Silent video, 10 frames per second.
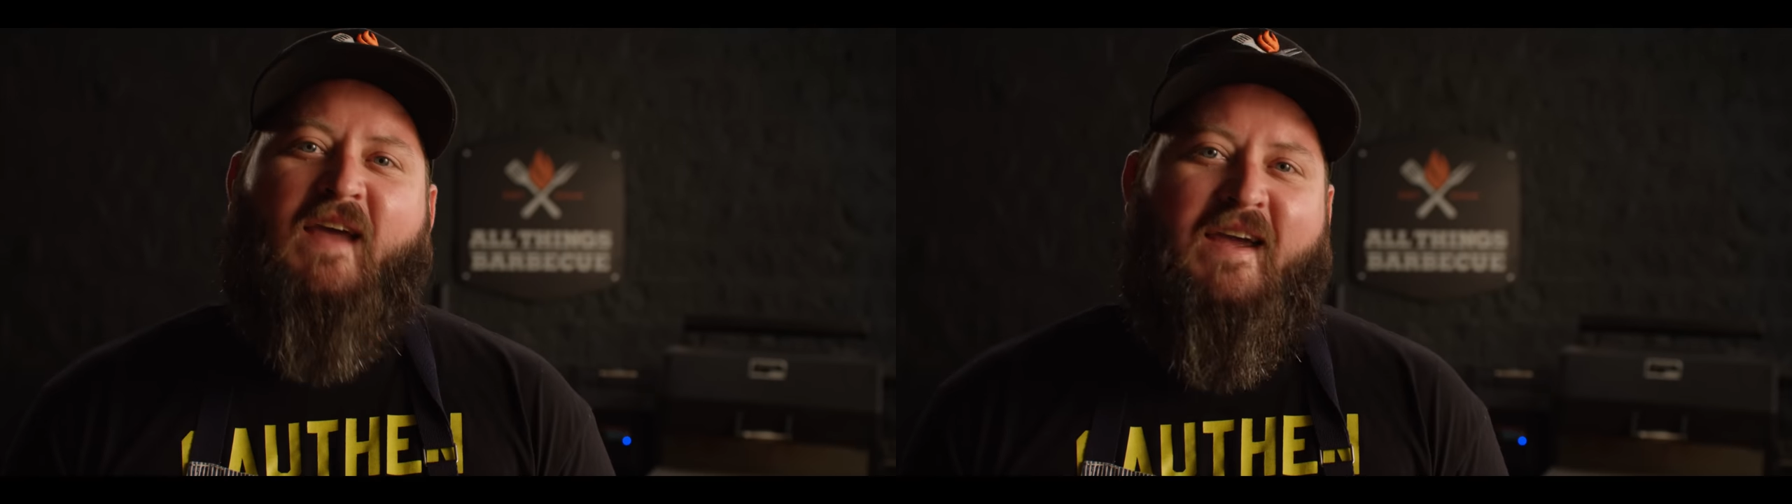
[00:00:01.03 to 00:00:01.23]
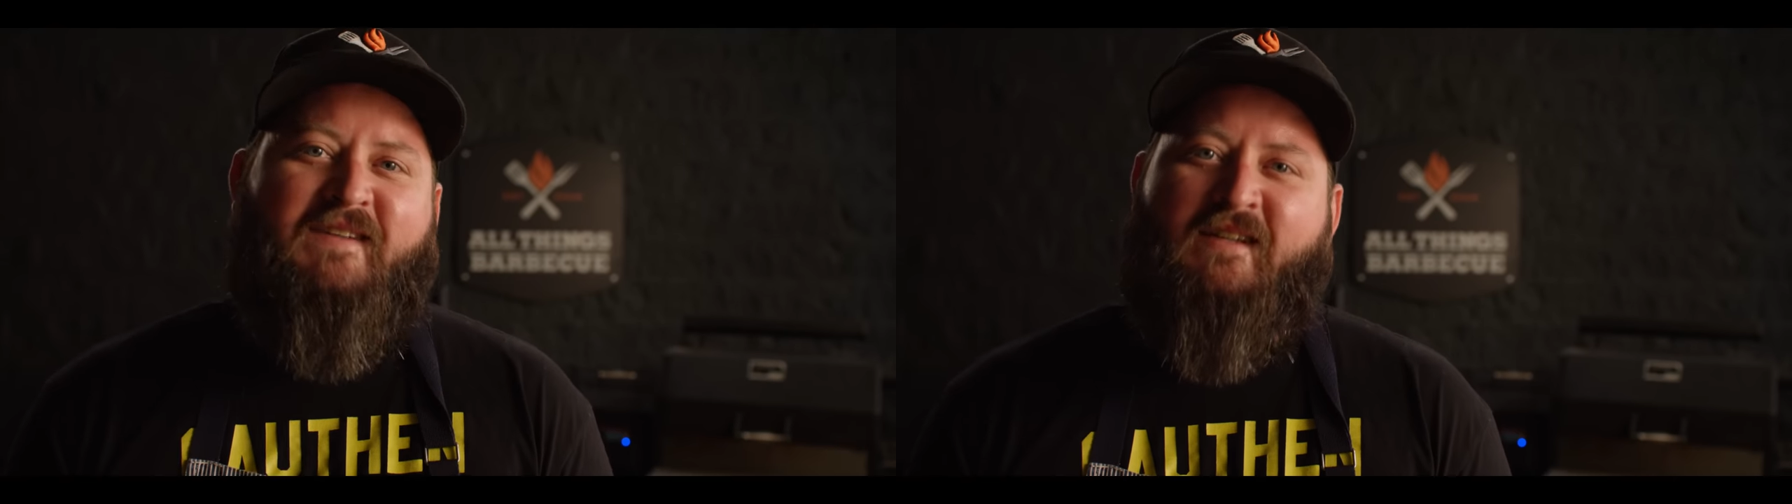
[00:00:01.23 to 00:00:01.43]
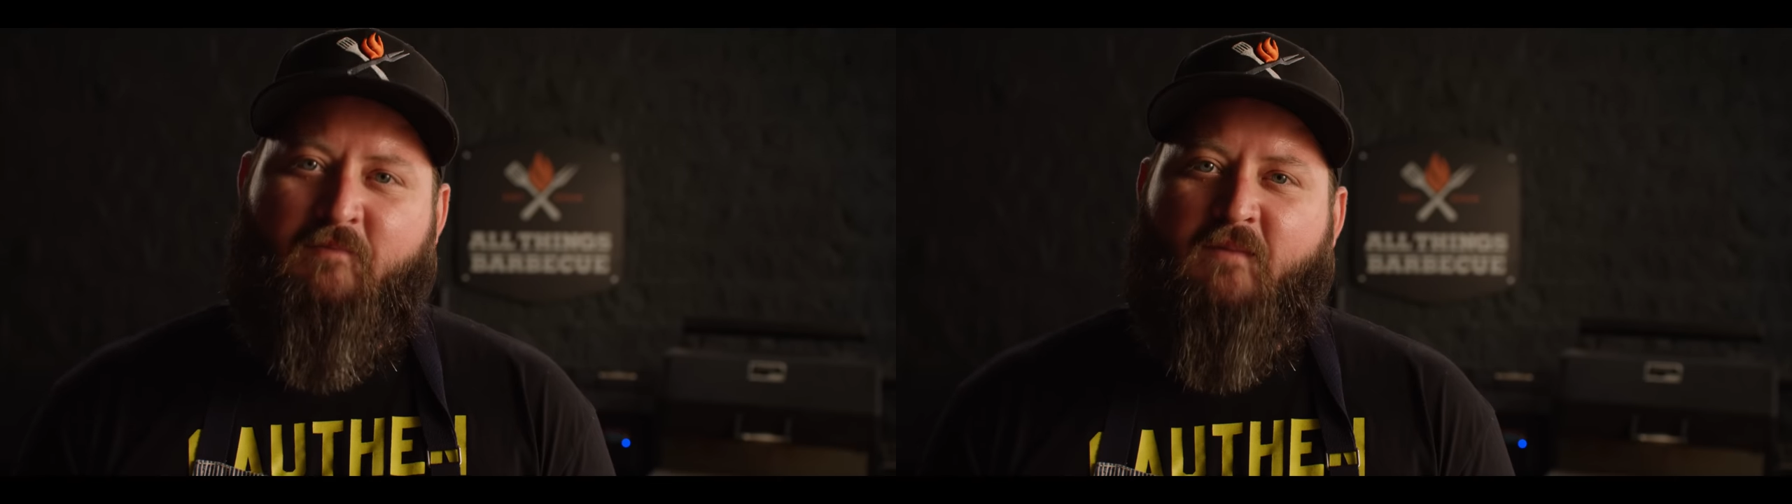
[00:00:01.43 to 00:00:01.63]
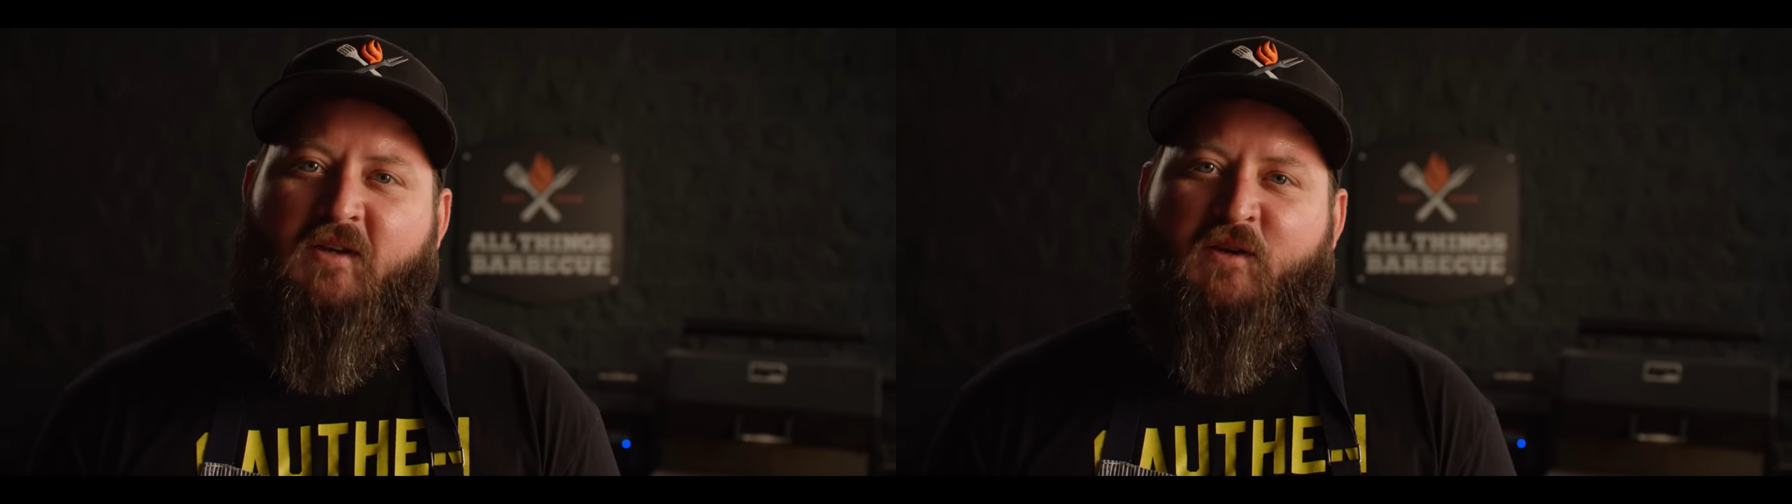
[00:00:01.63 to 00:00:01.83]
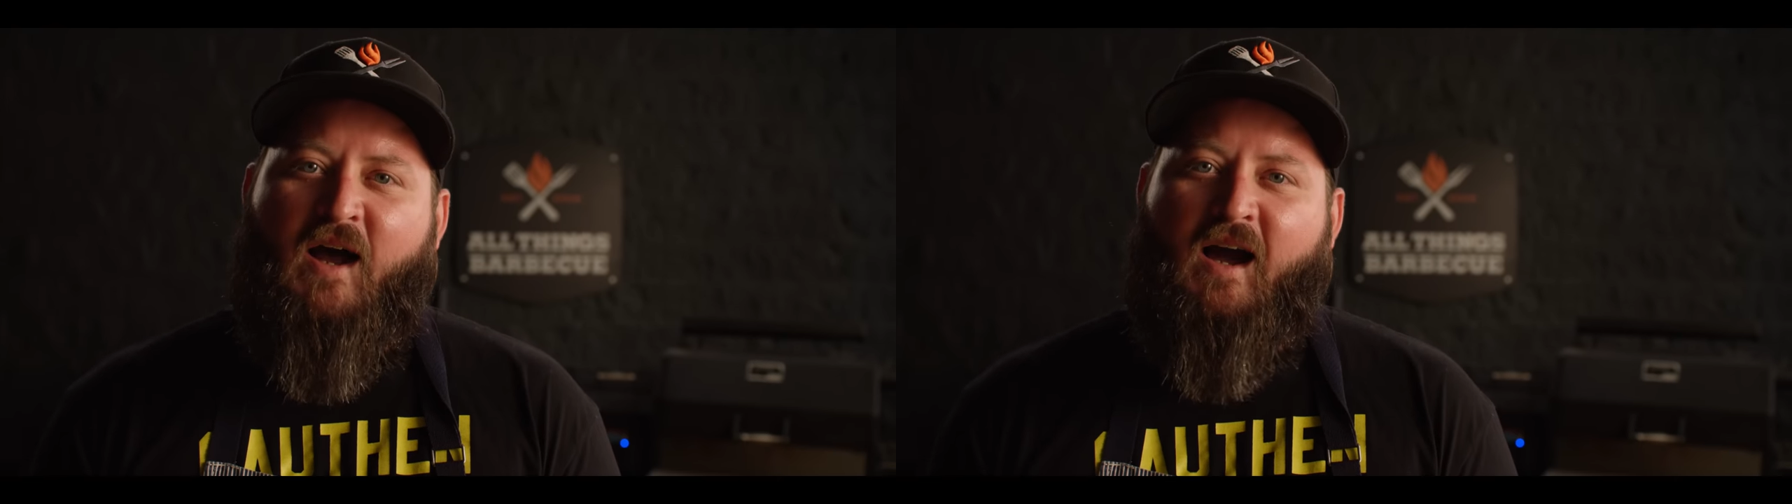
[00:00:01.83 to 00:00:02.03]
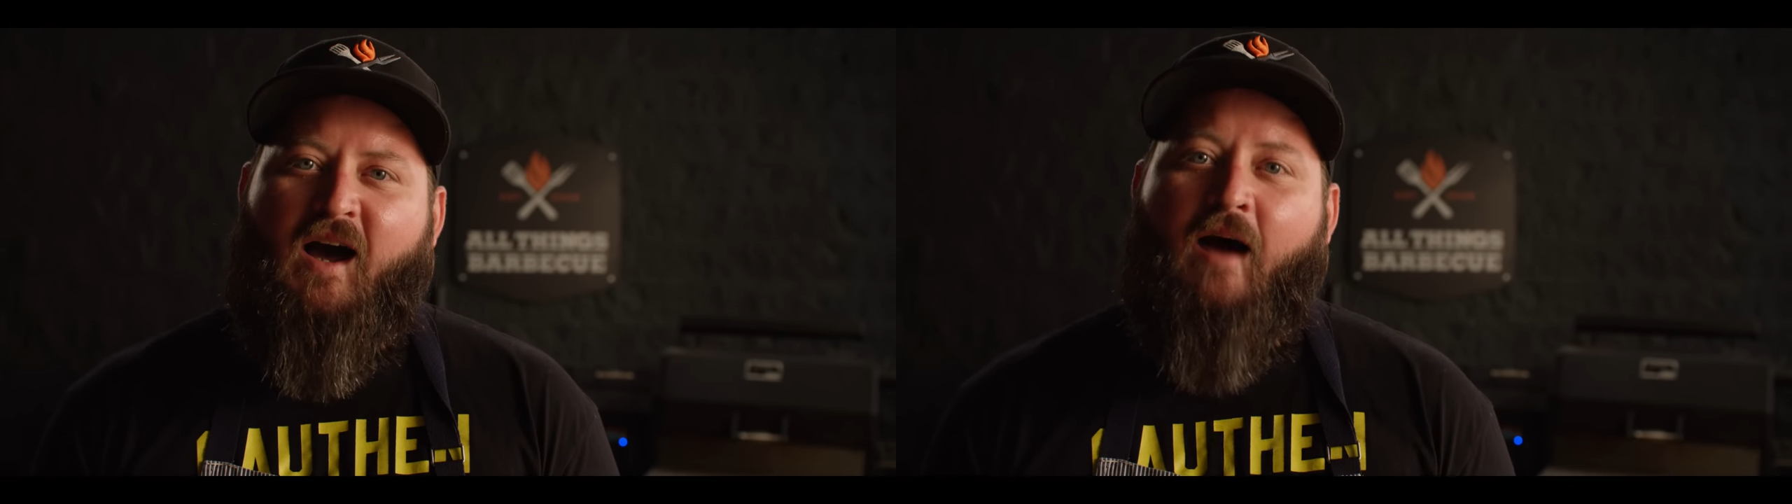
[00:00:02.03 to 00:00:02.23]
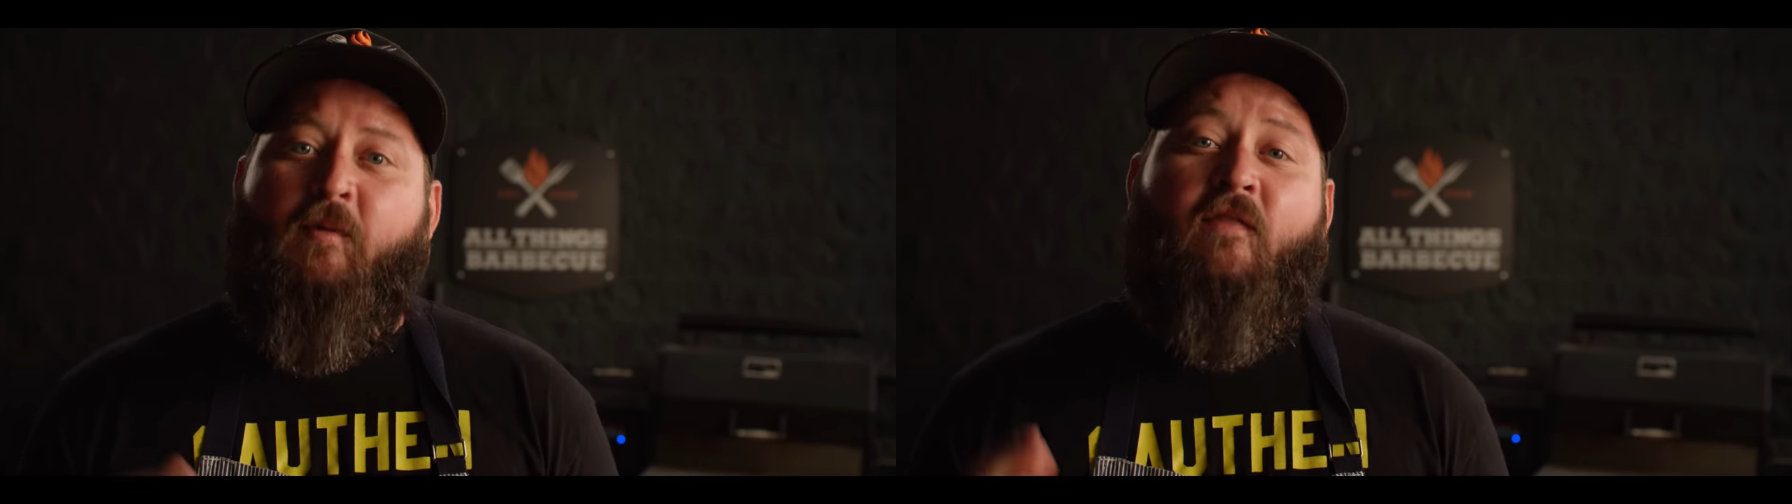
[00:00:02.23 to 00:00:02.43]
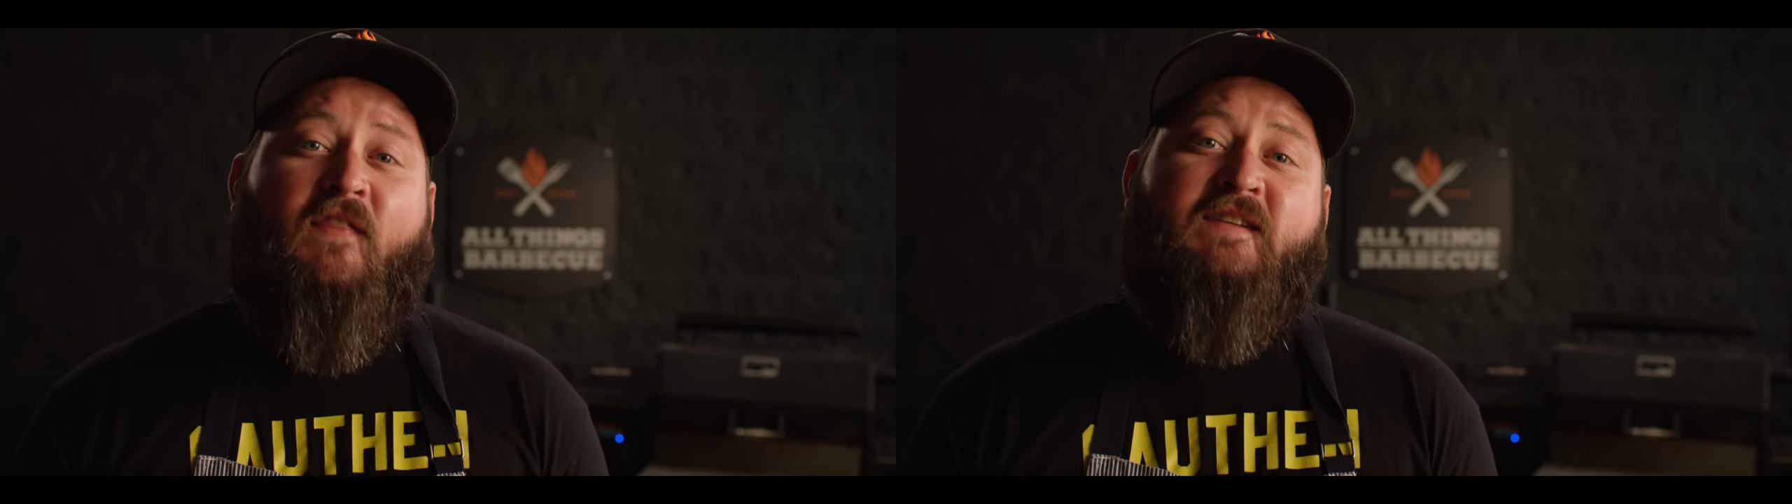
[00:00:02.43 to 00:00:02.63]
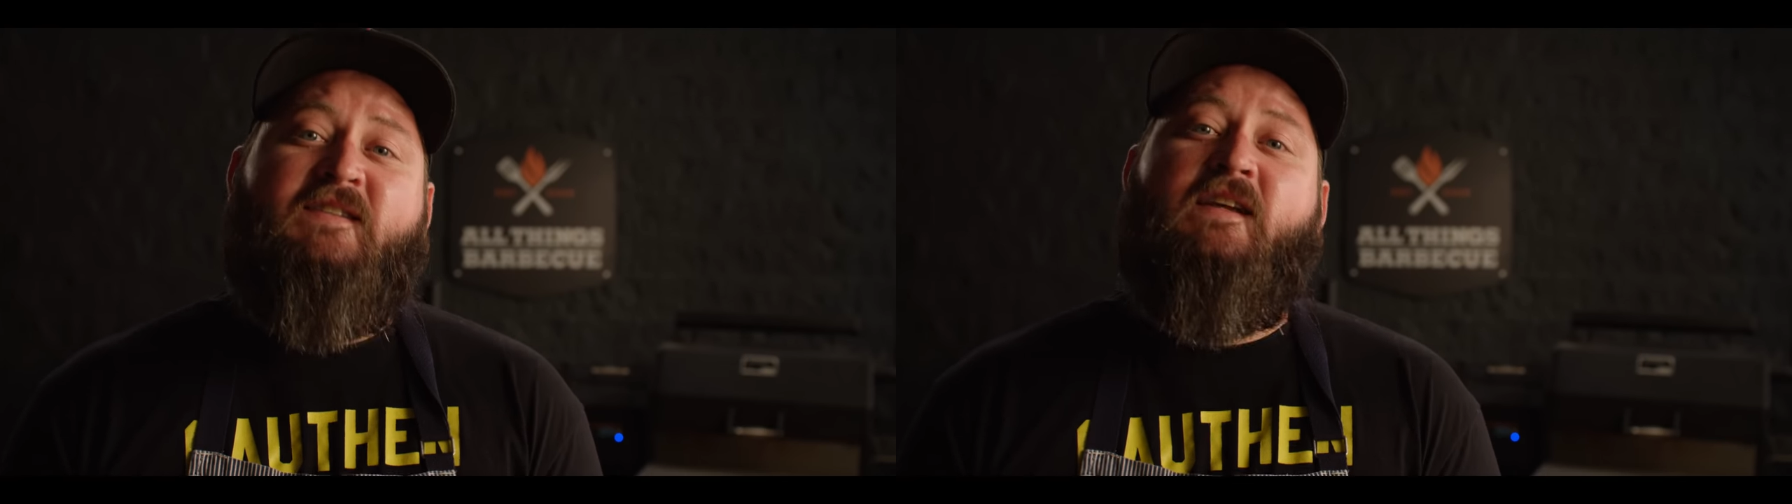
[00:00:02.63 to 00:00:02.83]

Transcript: ATBBQ.com and this